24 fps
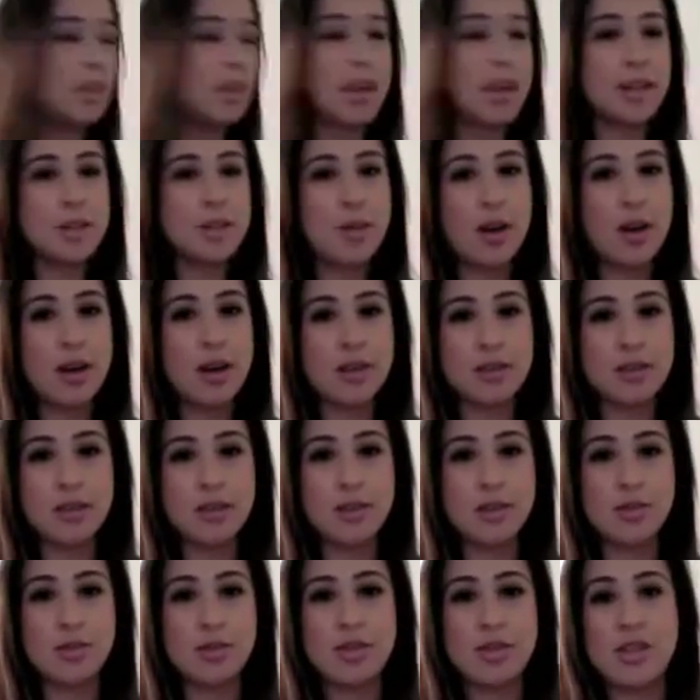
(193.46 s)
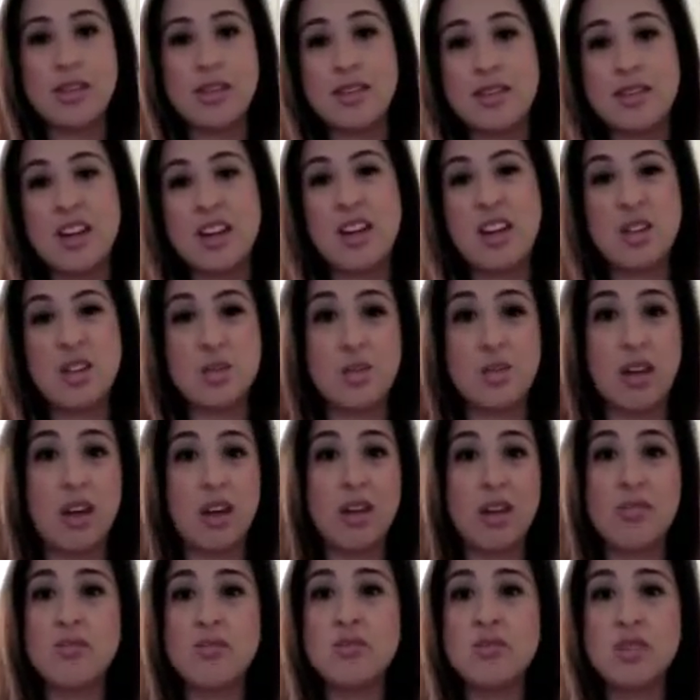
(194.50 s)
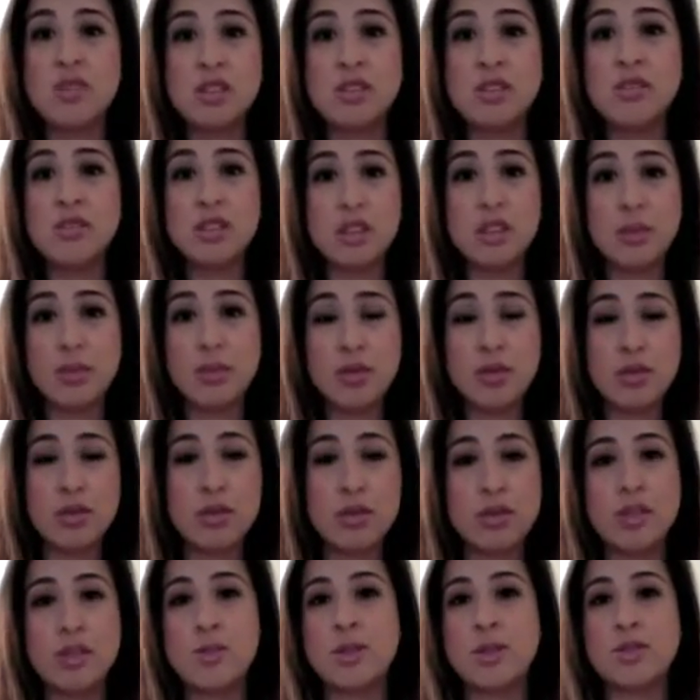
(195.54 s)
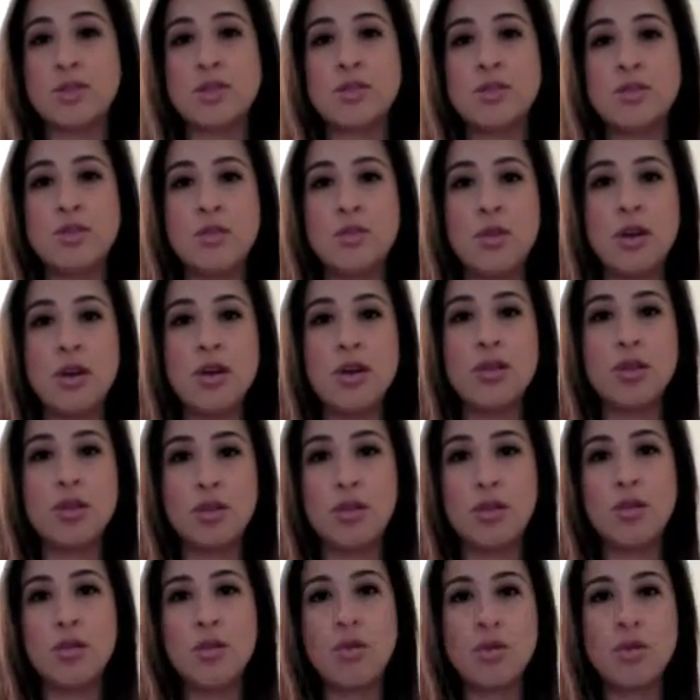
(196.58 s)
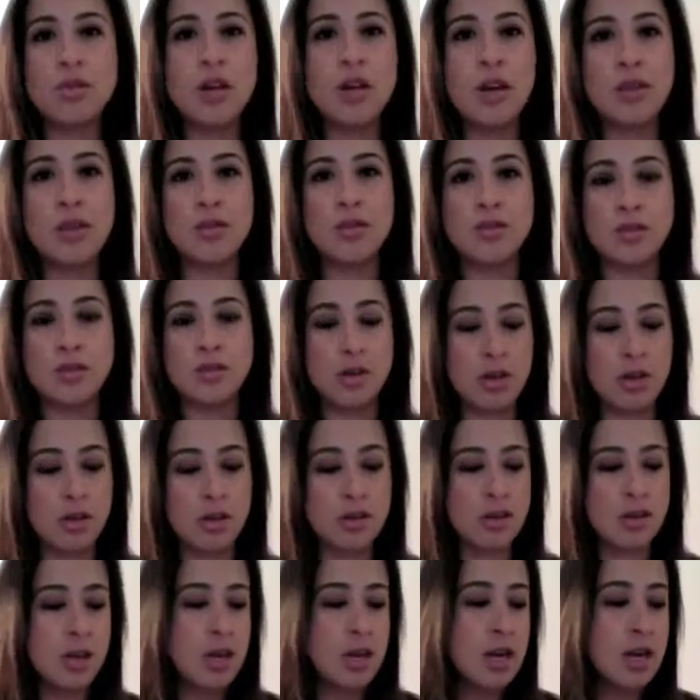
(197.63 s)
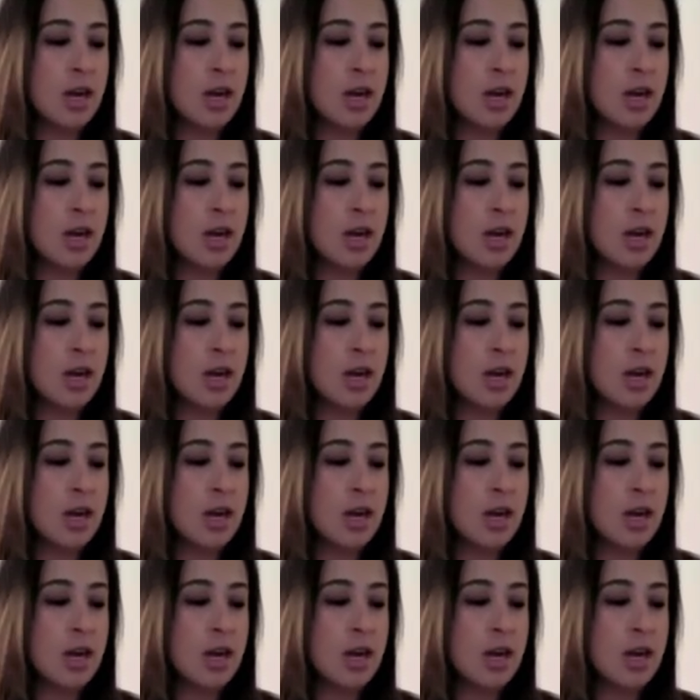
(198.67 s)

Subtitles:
Next product I use is hairspray. Really, really important, especially if you want a good hold on those curls.